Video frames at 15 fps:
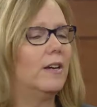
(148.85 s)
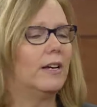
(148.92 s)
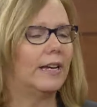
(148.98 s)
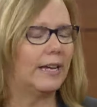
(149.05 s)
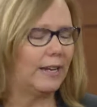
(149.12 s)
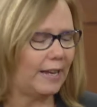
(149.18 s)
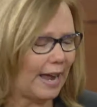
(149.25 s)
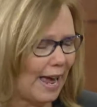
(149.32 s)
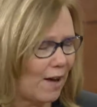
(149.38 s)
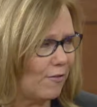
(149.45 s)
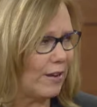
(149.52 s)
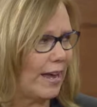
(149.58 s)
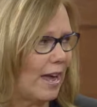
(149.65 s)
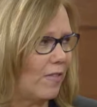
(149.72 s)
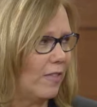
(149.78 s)
can have a
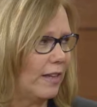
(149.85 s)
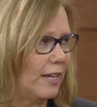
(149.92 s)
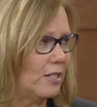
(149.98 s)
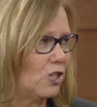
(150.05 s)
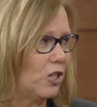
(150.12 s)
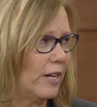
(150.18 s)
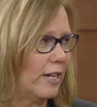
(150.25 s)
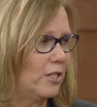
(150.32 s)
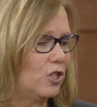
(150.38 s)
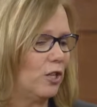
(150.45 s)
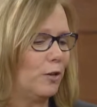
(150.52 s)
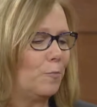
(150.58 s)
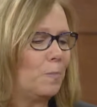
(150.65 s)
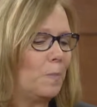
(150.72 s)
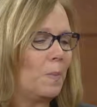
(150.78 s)
Catholic mm. education.
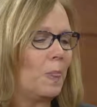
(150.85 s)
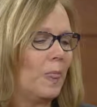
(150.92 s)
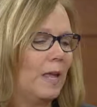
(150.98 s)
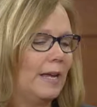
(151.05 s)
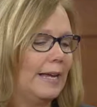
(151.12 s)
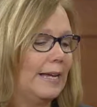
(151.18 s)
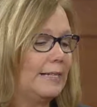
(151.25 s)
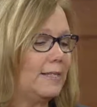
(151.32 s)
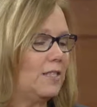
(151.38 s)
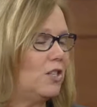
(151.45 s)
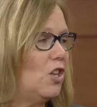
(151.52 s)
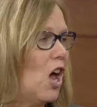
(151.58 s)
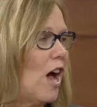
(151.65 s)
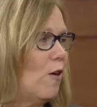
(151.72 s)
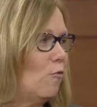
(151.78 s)
It's
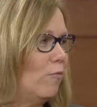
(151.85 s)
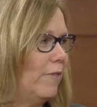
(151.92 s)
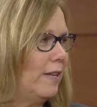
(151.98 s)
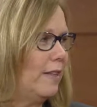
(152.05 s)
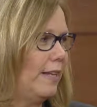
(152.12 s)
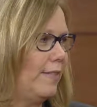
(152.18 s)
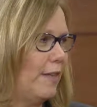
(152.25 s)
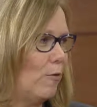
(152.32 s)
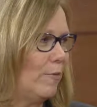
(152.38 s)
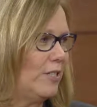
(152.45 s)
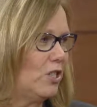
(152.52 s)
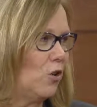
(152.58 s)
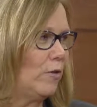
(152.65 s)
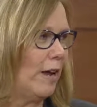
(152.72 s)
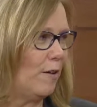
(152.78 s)
not really that we
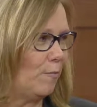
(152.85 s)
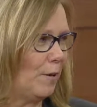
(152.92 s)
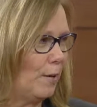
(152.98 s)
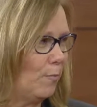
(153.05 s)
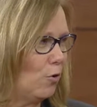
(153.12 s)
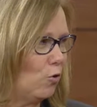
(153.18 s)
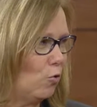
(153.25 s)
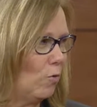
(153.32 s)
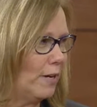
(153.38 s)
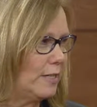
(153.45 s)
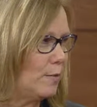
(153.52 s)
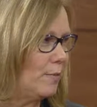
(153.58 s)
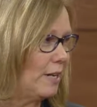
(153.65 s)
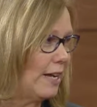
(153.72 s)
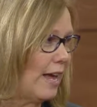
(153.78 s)
don't have people who want to
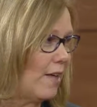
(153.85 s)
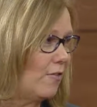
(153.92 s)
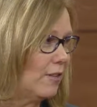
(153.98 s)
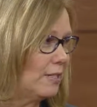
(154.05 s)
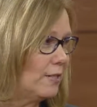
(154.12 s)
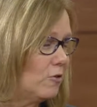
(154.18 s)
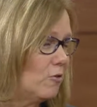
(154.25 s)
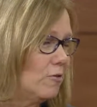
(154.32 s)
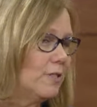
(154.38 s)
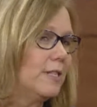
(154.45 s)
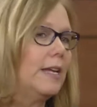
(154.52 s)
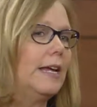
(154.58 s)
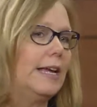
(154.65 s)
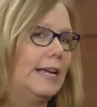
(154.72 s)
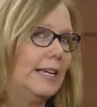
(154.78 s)
be in Catholic schools.
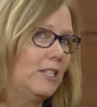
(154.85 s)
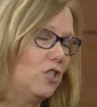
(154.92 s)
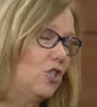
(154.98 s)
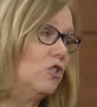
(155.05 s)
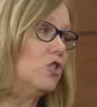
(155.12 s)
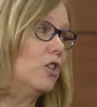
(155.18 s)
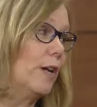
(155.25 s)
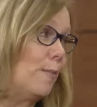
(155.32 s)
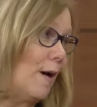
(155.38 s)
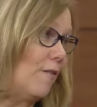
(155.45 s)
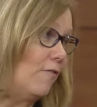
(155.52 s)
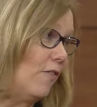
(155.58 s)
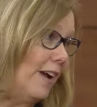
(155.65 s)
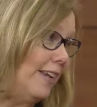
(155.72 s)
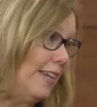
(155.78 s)
It's usually about
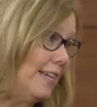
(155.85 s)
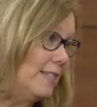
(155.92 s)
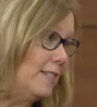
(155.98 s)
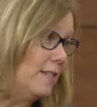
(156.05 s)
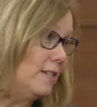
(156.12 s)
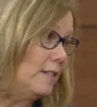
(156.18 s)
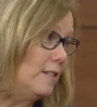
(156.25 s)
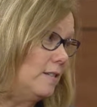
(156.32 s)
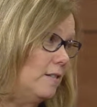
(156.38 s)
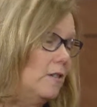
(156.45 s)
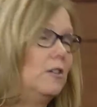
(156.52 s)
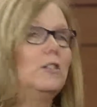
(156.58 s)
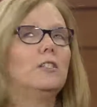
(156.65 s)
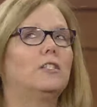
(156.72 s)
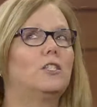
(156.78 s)
finances.
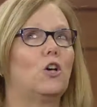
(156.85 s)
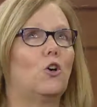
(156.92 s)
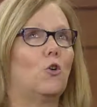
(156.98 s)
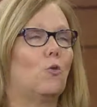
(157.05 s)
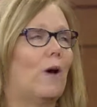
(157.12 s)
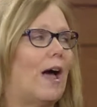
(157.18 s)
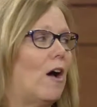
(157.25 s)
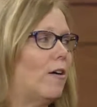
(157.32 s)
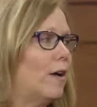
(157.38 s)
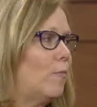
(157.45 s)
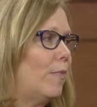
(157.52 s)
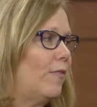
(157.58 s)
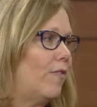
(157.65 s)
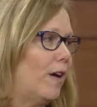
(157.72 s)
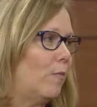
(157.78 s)
So how can we
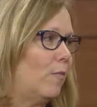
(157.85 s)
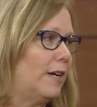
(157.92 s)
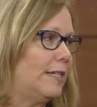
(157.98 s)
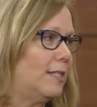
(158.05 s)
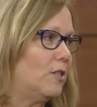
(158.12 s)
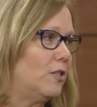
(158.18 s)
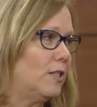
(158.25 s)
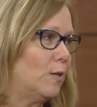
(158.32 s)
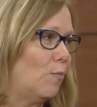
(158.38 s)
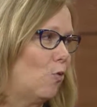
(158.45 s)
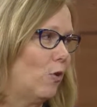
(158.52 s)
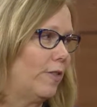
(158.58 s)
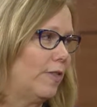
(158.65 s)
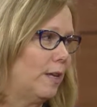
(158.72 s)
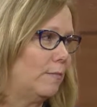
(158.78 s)
find ways to
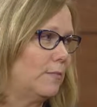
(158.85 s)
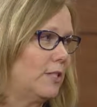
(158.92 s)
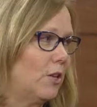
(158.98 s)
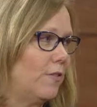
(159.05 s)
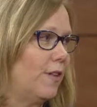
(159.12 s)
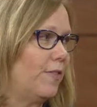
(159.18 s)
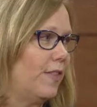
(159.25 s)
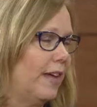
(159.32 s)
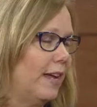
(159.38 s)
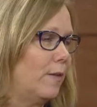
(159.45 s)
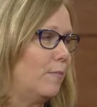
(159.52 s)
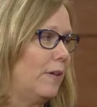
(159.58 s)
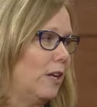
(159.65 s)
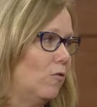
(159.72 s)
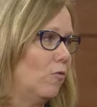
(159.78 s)
support them so that they can
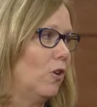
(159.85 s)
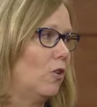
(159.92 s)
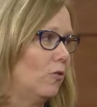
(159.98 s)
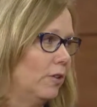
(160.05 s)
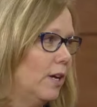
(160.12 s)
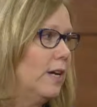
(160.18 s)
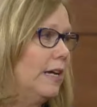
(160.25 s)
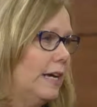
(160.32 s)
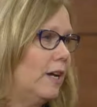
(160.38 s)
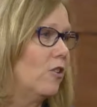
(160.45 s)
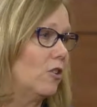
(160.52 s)
be enrolled in our